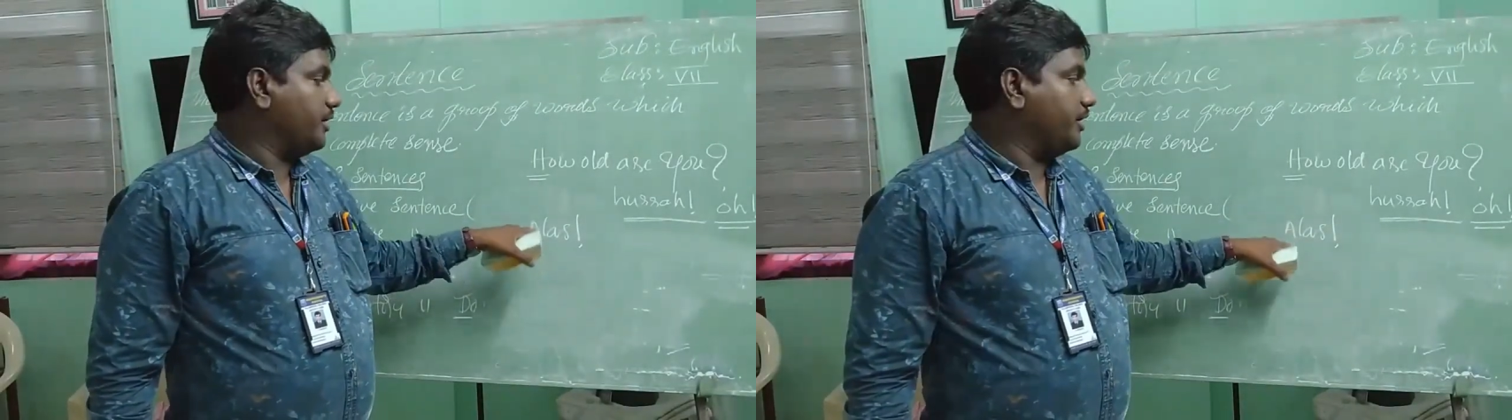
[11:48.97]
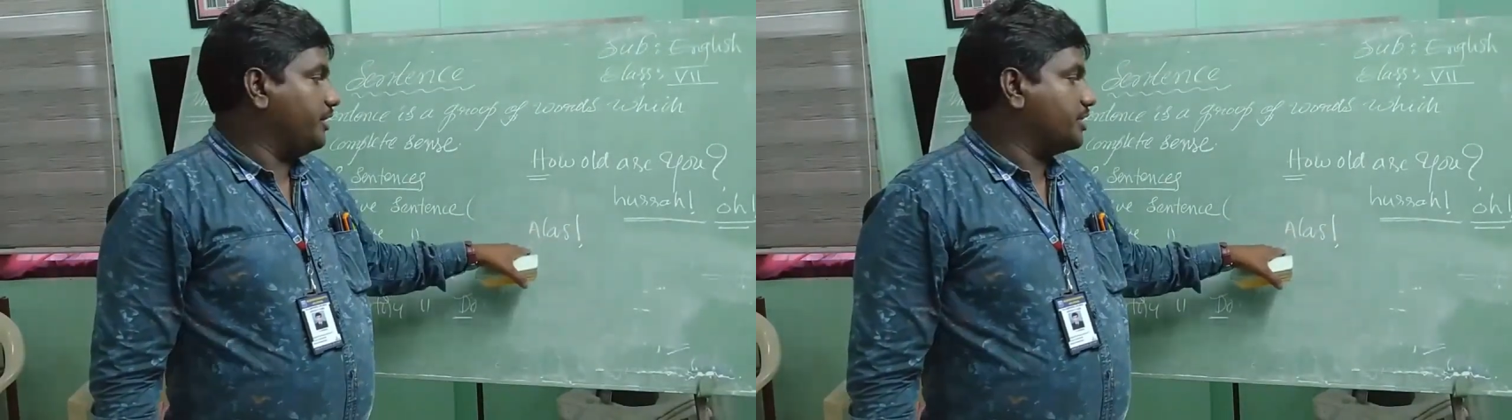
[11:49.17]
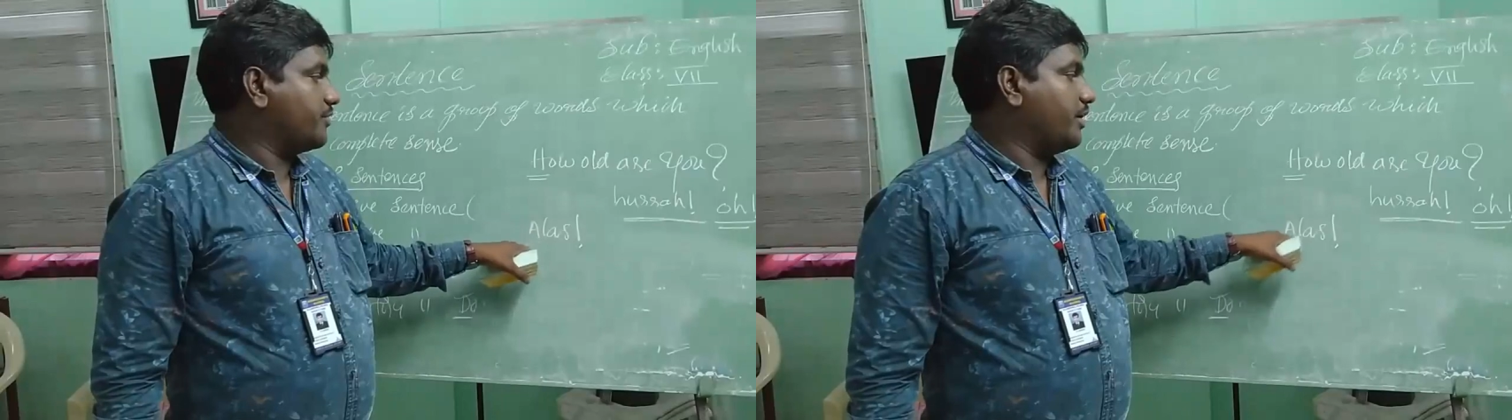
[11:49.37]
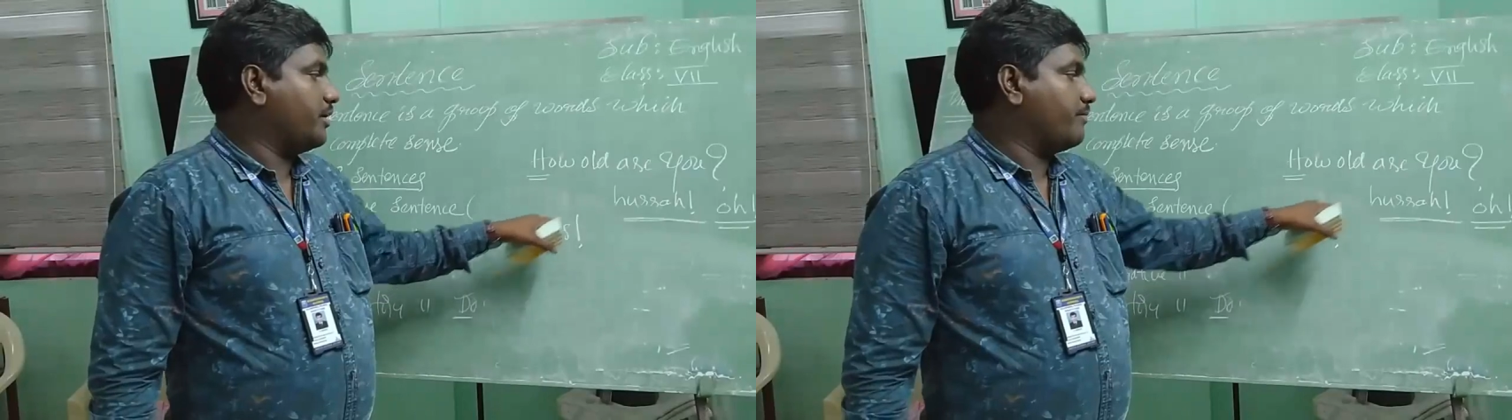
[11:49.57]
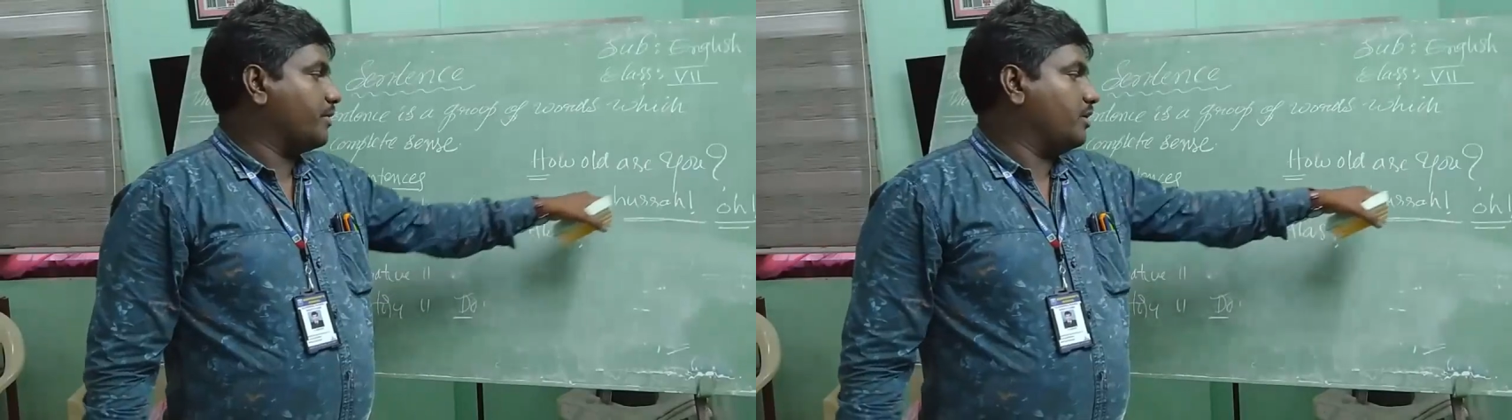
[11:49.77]
In this
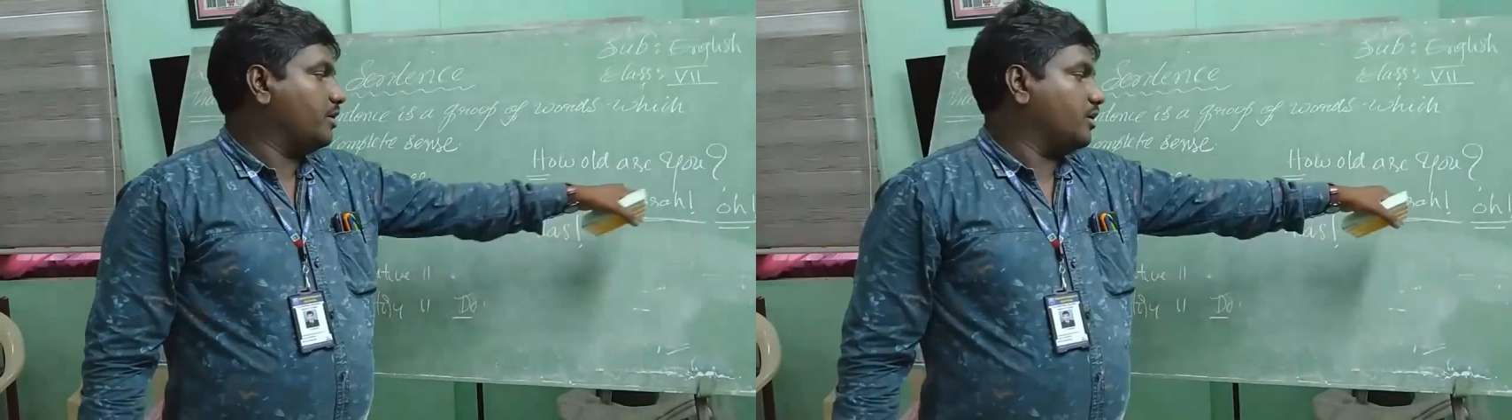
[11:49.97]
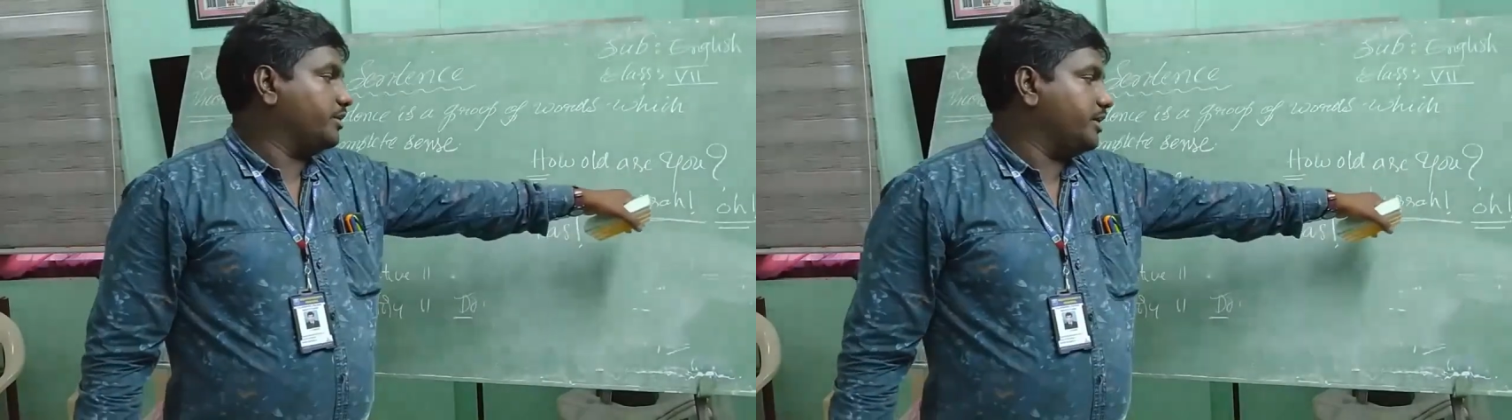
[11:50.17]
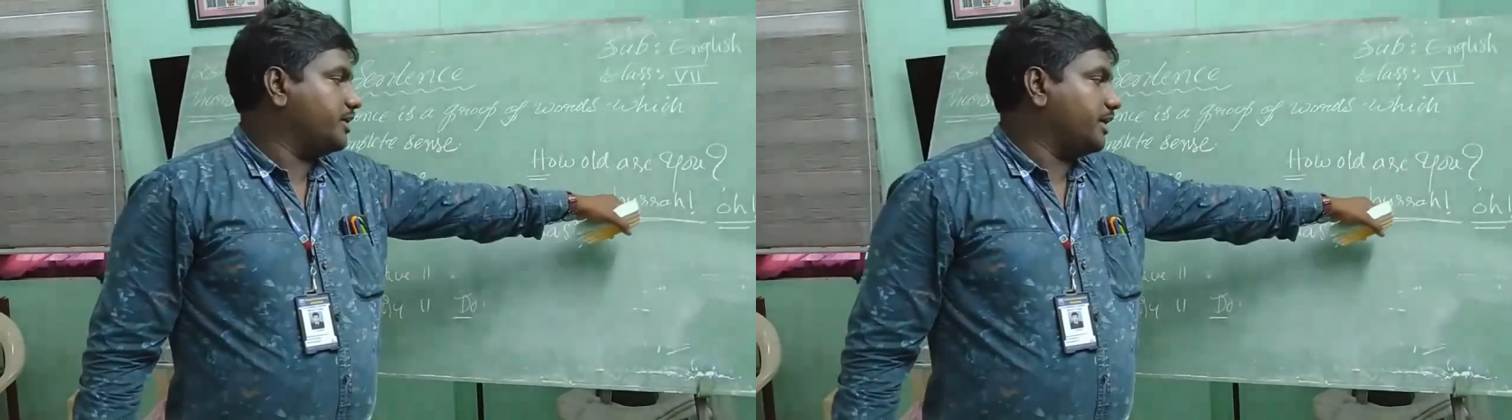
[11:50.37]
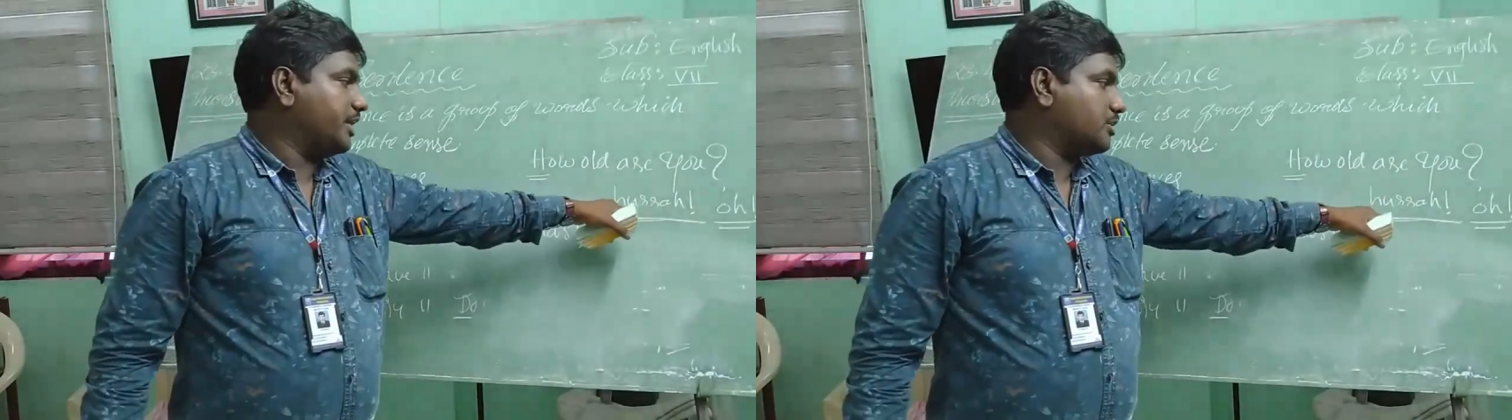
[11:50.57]
way, these are the